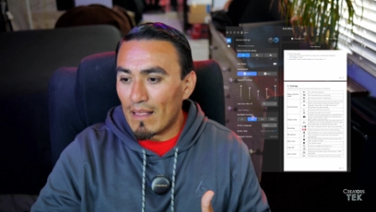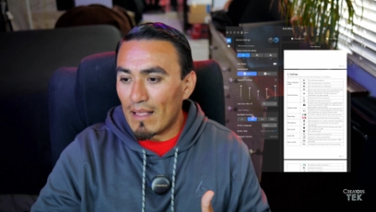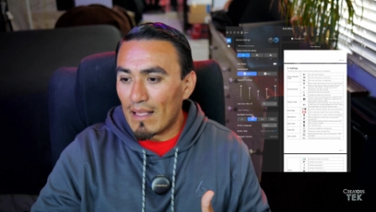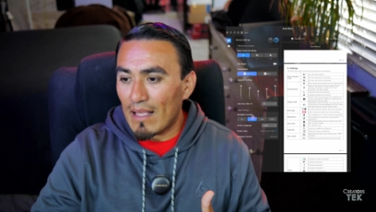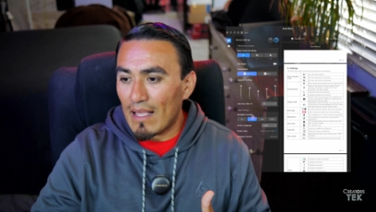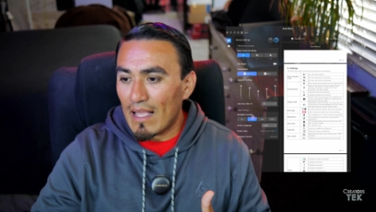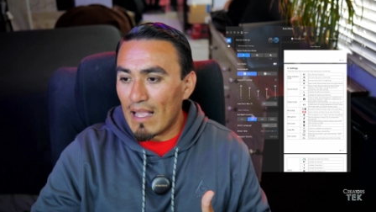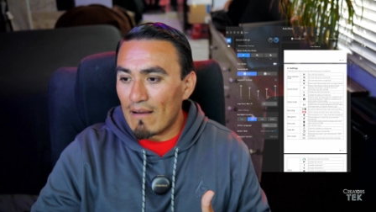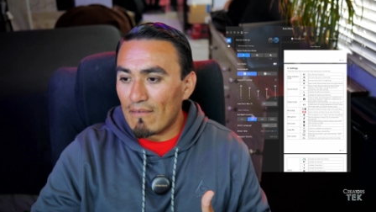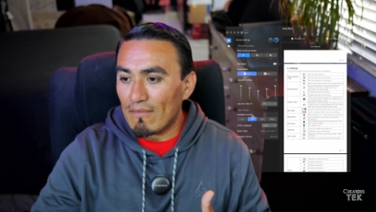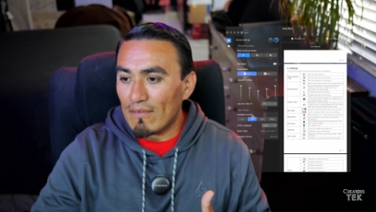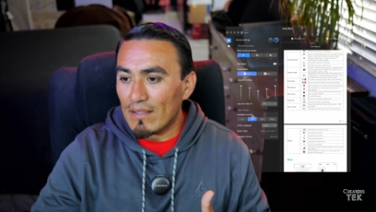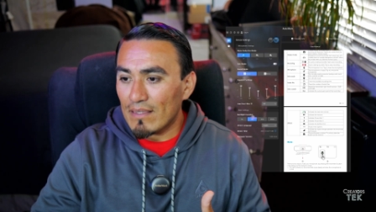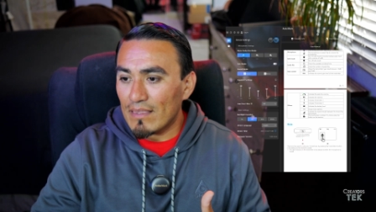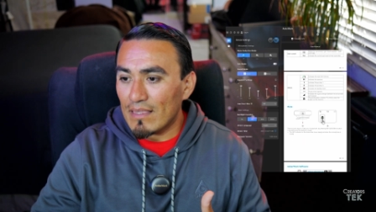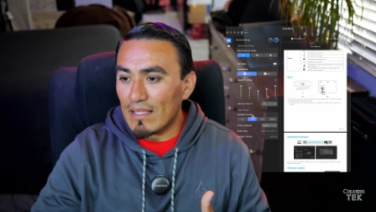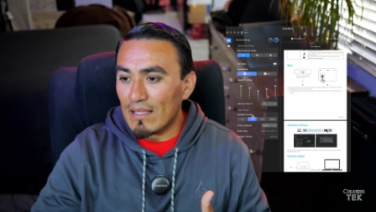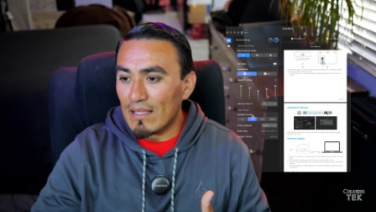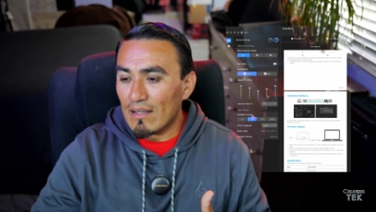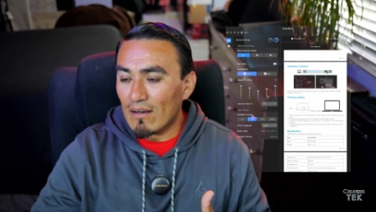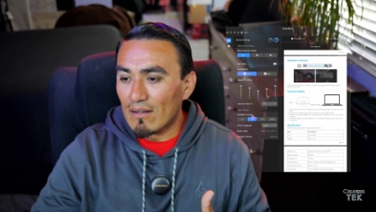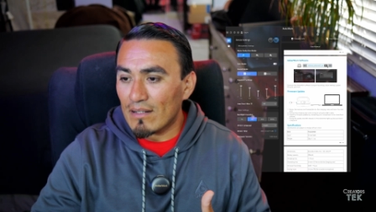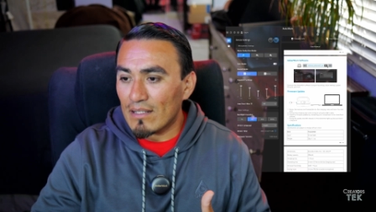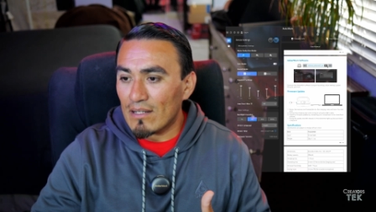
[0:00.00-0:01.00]

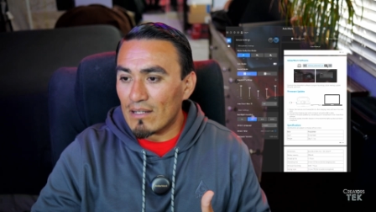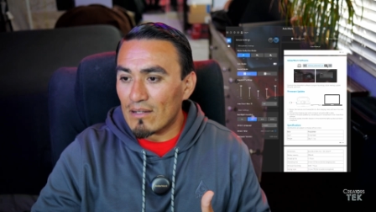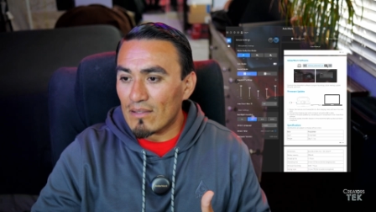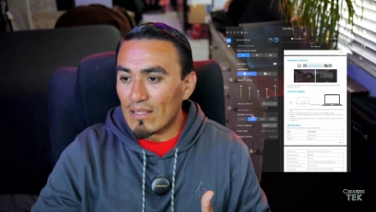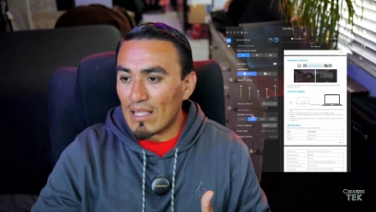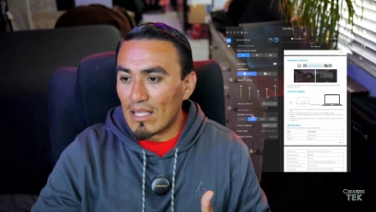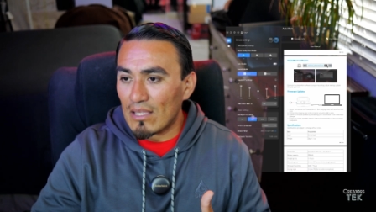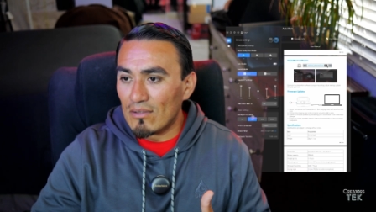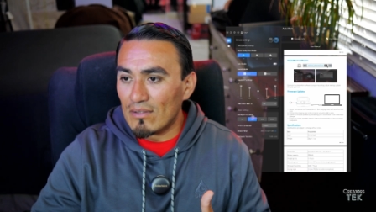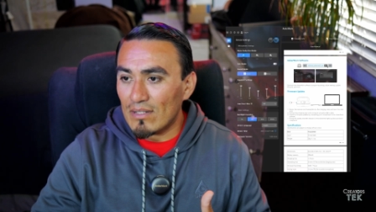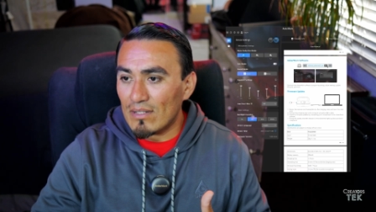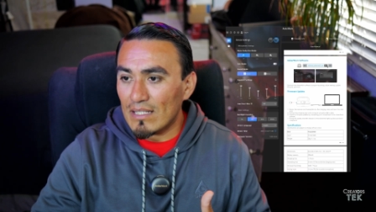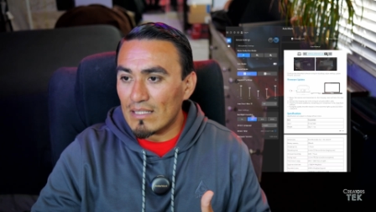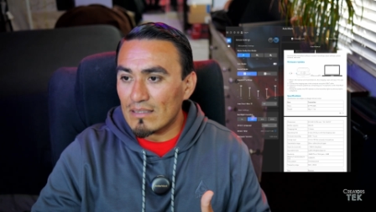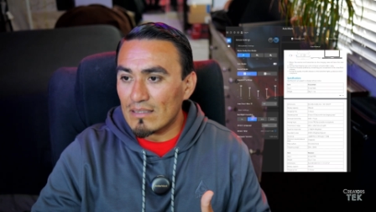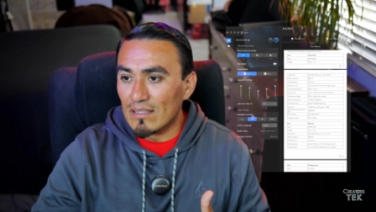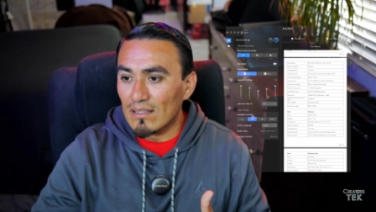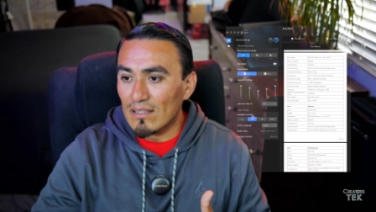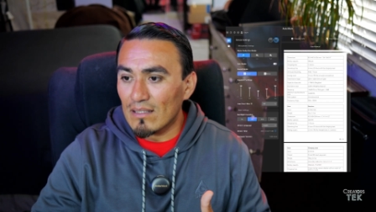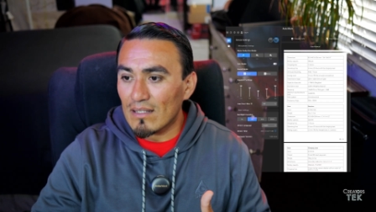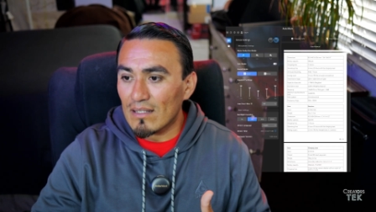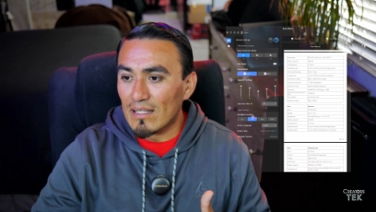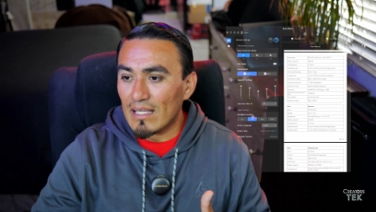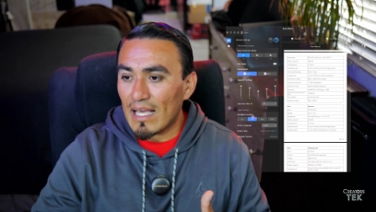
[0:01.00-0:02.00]
everything on here that you need to
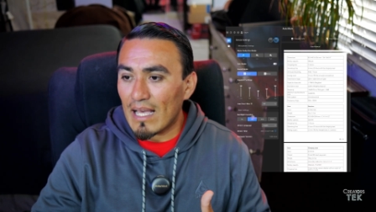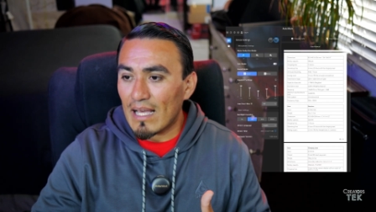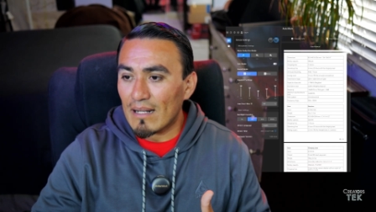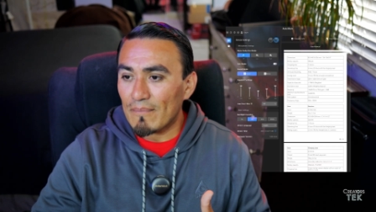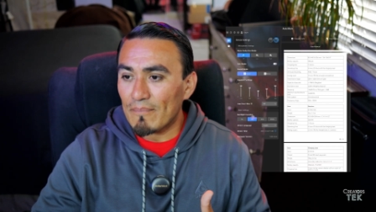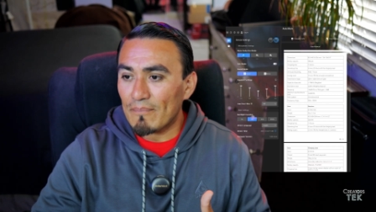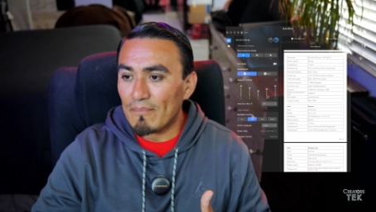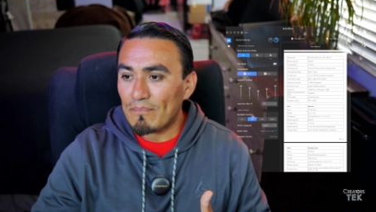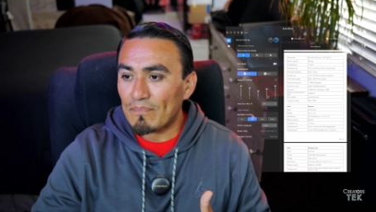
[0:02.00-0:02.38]
look at,